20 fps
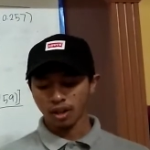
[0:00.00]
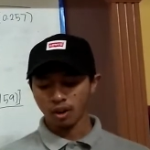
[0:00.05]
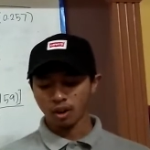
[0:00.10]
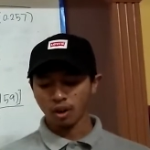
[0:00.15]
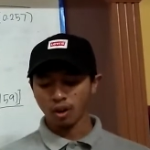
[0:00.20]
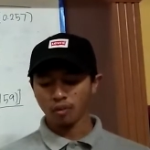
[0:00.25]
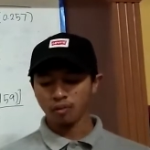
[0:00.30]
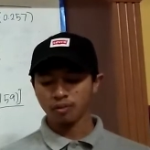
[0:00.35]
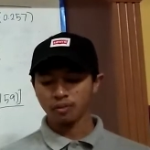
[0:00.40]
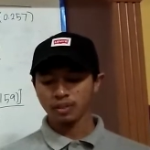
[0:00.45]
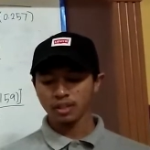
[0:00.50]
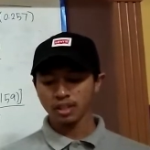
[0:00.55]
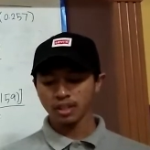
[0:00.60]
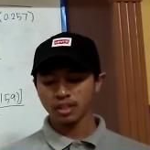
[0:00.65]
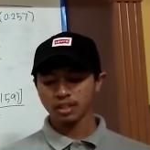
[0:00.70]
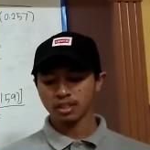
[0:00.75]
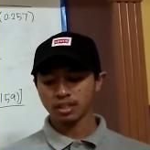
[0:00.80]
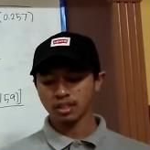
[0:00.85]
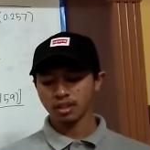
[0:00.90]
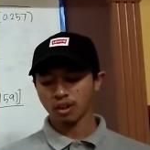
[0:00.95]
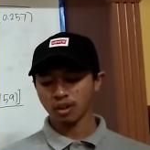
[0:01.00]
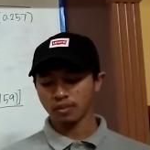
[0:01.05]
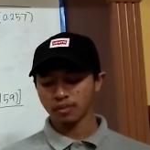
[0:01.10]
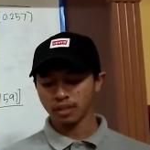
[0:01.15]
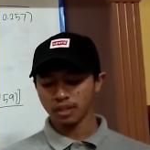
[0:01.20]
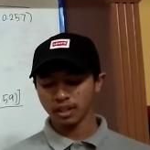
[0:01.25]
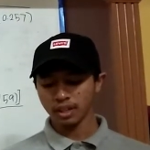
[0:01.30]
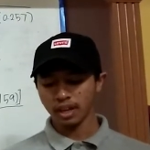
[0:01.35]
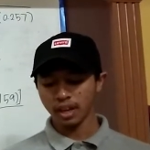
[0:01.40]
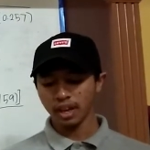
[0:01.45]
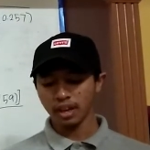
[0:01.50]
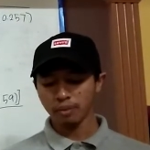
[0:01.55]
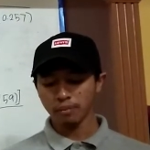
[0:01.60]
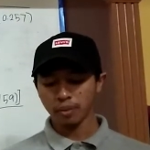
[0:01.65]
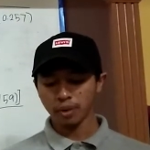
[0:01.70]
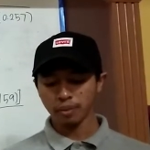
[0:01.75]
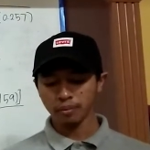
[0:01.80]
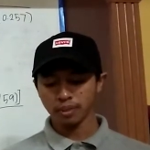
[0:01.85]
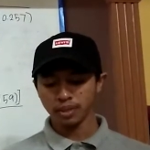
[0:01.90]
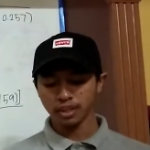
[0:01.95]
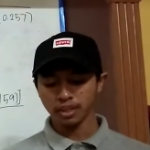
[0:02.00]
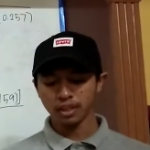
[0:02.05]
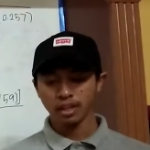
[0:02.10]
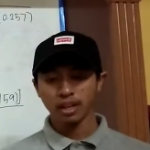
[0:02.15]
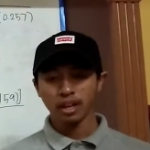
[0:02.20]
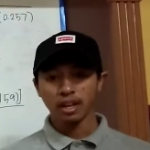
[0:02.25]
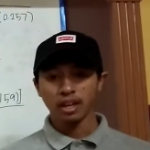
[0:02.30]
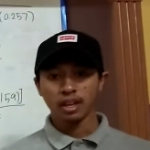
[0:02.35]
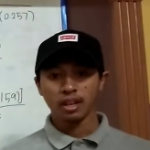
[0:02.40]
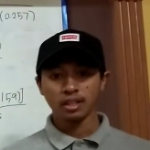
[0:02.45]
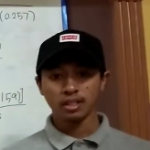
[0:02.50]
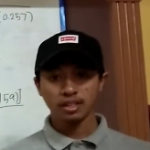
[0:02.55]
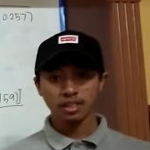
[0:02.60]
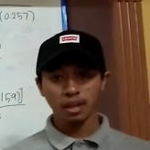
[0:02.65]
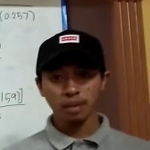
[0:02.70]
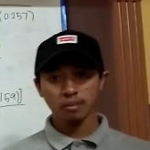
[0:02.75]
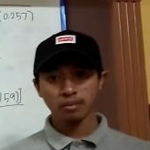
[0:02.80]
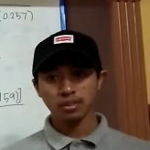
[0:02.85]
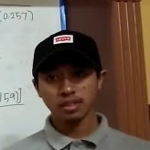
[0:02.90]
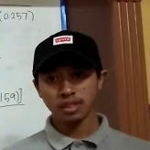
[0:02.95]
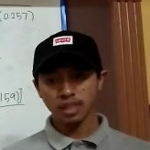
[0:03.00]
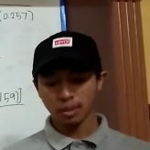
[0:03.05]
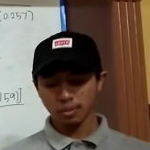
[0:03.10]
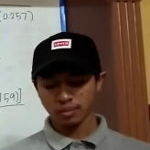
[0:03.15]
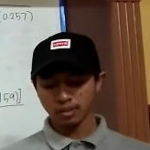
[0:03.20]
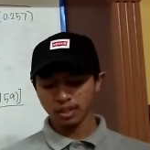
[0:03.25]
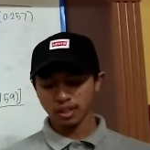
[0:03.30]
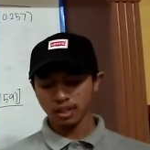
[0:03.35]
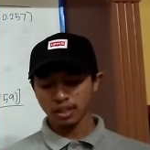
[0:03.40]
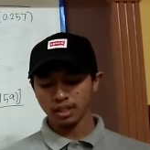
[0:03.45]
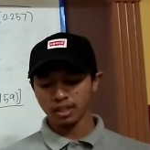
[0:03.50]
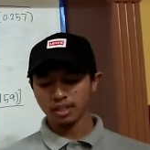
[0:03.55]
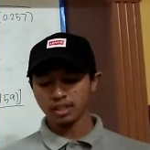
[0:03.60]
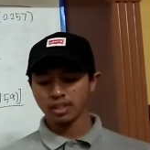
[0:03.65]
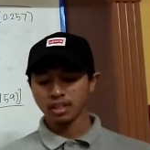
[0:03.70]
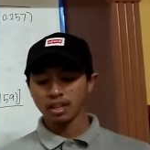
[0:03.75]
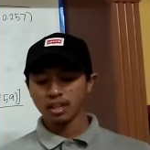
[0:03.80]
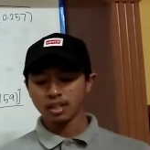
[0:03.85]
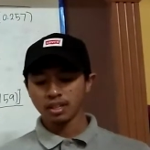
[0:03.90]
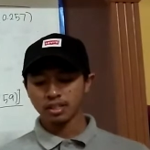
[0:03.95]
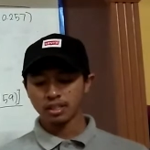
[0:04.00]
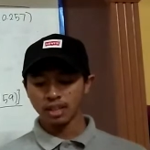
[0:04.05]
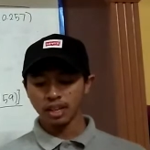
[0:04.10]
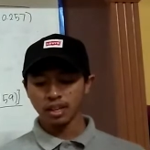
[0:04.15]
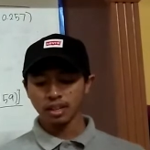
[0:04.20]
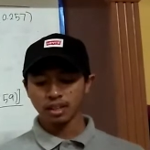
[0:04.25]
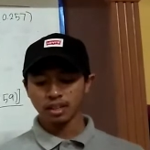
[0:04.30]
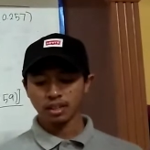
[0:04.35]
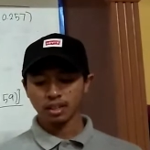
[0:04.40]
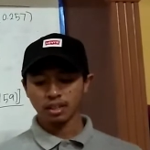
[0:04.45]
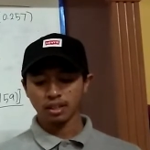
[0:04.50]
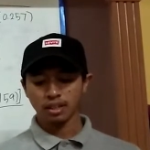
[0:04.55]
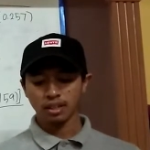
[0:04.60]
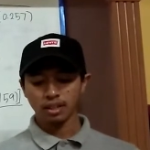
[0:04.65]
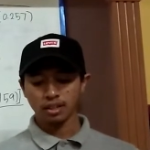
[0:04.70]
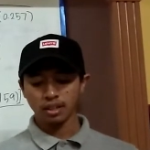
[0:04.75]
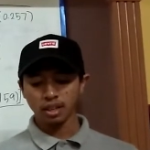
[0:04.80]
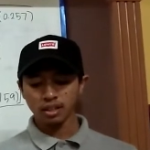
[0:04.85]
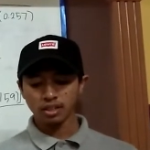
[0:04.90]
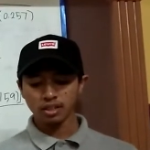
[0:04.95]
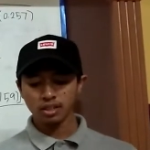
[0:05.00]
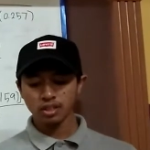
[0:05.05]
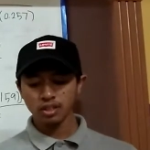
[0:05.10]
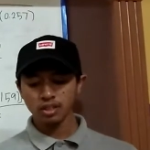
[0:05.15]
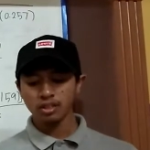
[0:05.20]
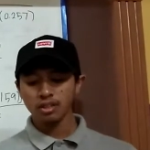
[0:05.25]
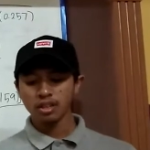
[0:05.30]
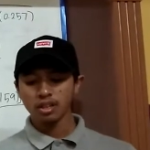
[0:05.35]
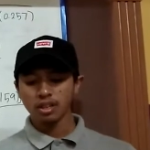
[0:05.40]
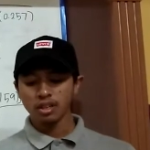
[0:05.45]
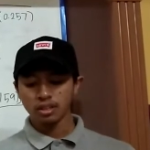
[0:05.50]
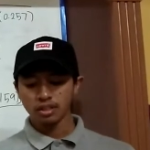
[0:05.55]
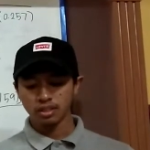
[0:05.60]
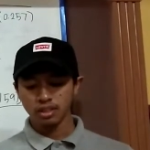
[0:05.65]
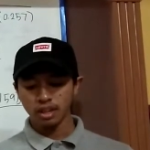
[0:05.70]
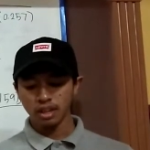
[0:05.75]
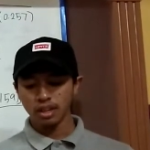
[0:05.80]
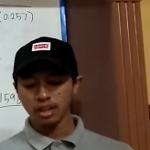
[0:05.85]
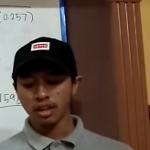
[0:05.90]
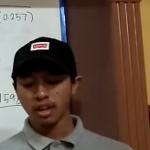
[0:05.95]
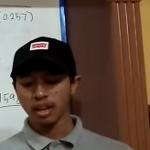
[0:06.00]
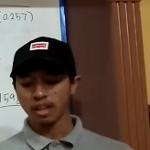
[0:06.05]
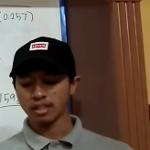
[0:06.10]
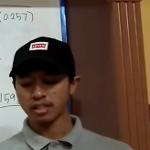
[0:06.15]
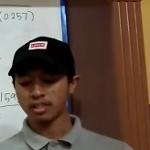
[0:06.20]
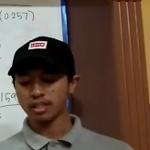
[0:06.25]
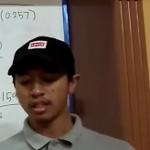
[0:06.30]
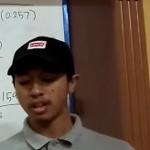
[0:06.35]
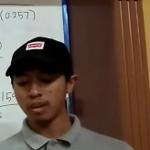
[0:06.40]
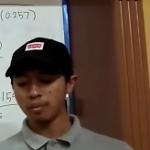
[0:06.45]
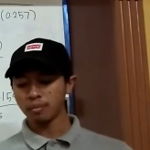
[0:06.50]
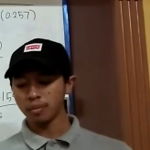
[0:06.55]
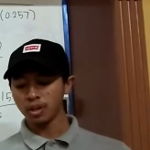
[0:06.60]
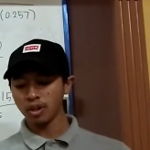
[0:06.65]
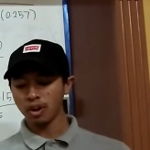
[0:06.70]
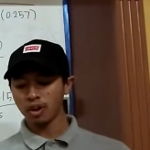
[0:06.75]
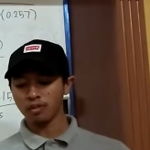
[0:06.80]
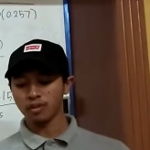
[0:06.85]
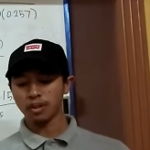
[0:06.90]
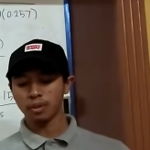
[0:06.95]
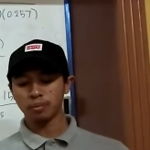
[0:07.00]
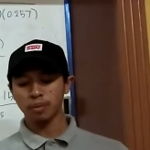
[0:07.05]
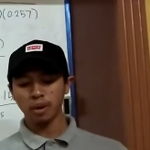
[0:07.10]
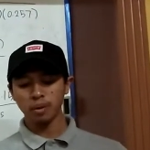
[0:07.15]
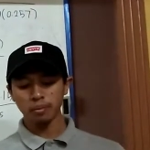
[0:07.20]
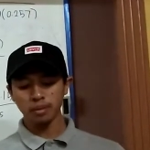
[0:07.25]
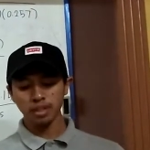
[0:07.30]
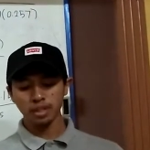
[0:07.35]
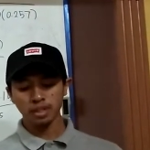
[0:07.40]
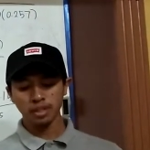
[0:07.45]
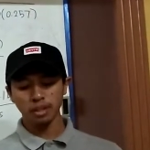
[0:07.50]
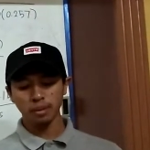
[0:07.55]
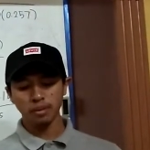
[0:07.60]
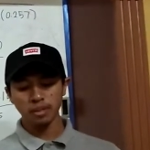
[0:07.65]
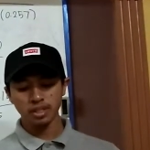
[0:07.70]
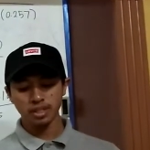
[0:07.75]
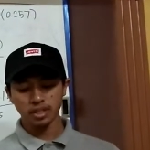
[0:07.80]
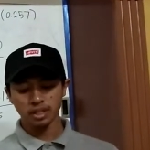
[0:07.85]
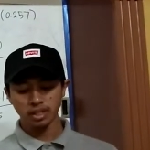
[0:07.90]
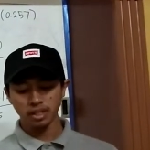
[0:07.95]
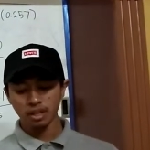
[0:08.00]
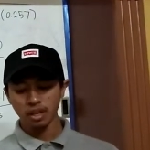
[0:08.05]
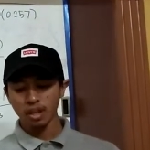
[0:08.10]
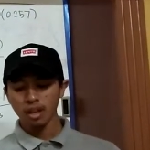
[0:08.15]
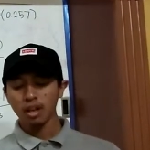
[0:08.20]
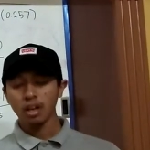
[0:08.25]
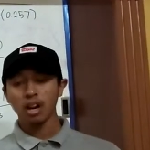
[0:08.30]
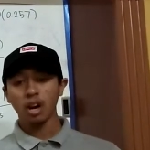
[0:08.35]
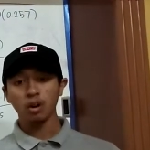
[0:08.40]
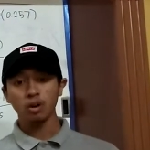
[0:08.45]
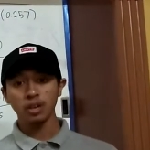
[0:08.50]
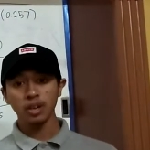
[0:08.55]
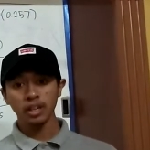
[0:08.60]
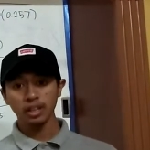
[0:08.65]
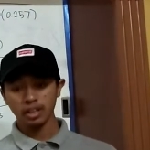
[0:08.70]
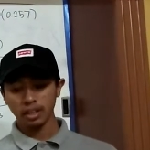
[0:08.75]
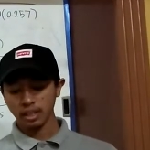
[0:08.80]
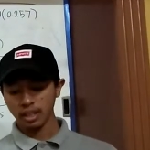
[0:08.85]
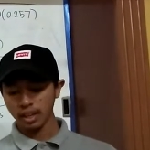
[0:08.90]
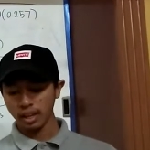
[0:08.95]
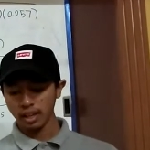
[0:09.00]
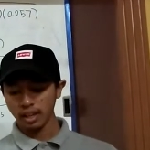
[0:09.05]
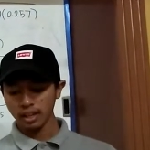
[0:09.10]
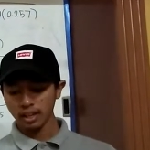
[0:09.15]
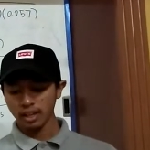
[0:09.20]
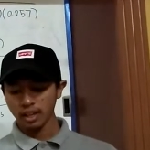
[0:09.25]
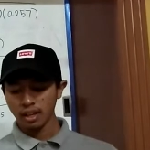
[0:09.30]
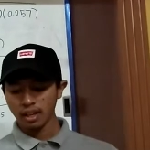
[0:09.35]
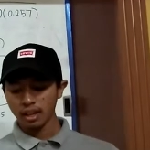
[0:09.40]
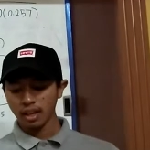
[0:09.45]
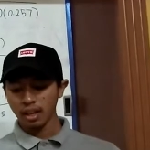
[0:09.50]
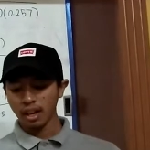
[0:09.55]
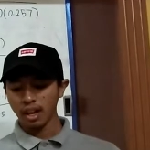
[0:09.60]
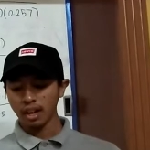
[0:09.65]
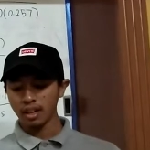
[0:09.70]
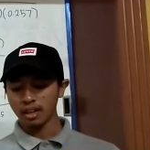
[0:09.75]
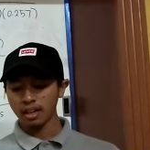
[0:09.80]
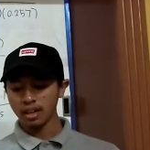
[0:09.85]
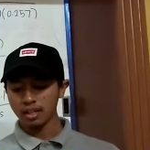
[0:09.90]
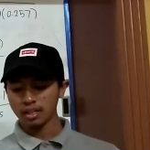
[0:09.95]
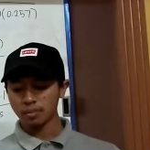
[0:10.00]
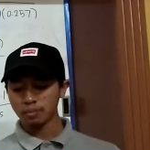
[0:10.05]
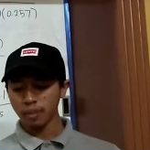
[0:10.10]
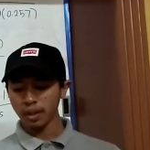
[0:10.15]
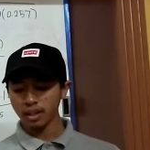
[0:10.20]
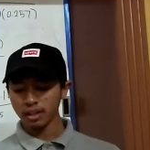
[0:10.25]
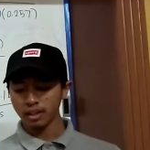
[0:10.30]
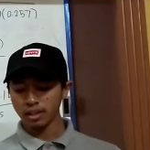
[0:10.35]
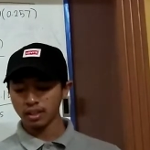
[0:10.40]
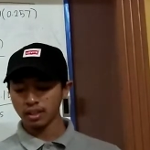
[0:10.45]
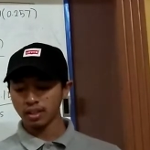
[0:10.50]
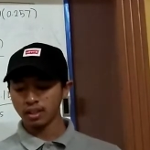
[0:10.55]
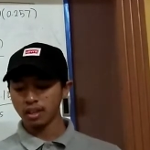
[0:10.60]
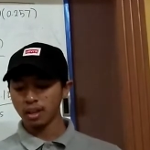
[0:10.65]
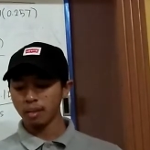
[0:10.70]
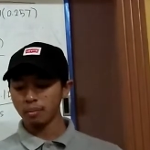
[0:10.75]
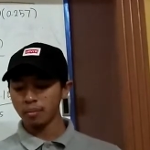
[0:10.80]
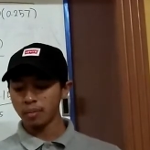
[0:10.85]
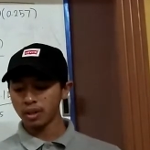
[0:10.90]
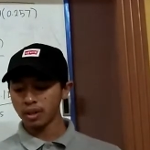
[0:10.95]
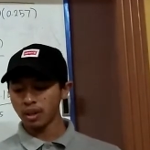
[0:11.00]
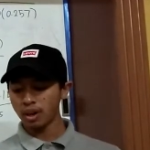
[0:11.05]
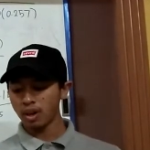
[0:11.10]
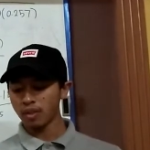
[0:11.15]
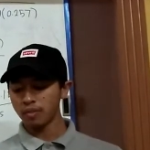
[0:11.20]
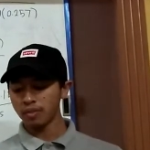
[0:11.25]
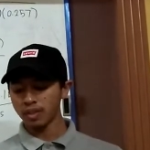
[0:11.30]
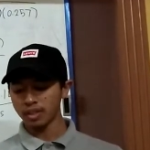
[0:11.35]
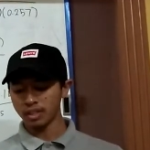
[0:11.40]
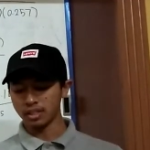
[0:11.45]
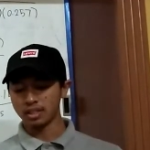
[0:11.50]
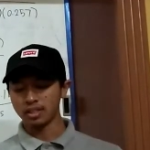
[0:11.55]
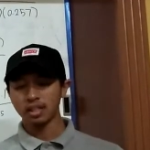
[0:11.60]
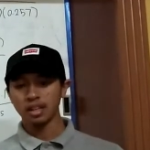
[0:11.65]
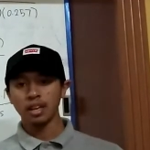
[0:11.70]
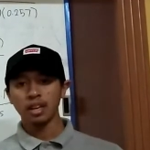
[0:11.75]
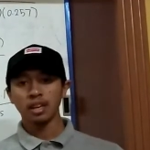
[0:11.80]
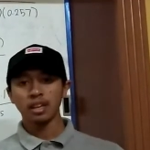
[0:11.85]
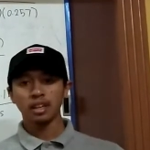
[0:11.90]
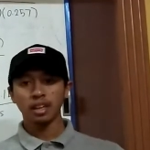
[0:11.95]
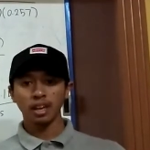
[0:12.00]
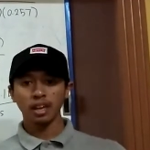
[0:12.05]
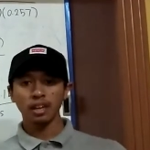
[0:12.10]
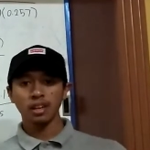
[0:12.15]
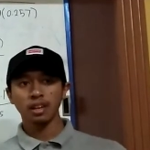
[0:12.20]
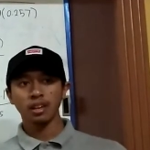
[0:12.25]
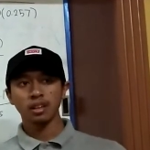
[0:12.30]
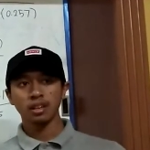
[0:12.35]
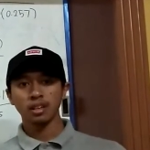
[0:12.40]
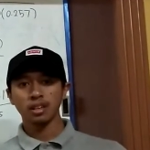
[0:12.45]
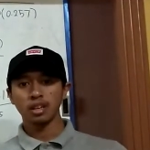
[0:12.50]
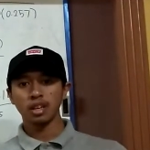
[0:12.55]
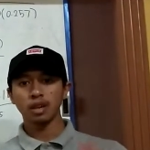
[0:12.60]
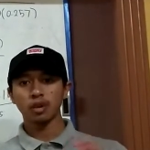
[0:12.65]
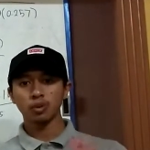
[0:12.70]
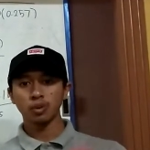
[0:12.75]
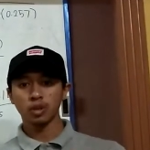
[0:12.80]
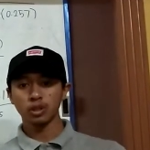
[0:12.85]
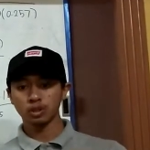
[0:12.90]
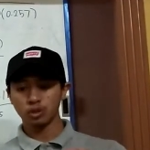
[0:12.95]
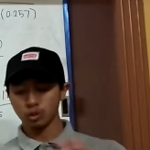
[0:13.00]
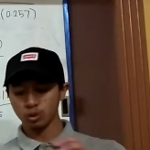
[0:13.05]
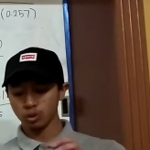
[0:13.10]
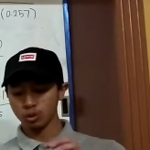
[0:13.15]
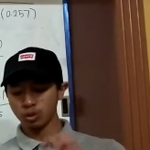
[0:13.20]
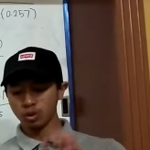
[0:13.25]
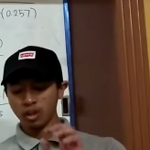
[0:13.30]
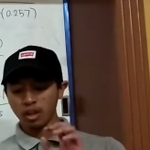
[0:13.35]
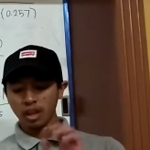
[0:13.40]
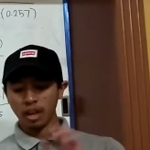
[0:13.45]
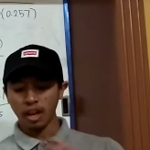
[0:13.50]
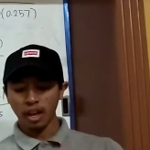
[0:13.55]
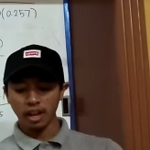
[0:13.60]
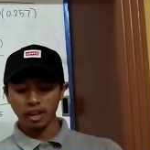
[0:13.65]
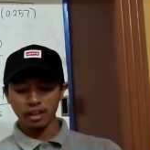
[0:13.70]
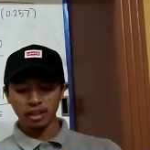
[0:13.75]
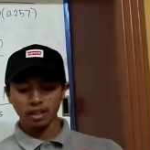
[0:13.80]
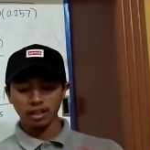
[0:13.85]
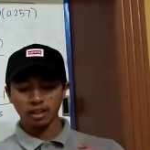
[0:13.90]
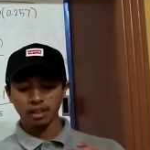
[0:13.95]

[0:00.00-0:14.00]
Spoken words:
of each of the n parameter. The step 3 is set the reduction j as the number of the primary dimension, calculate k and the expected number of its, k equal to n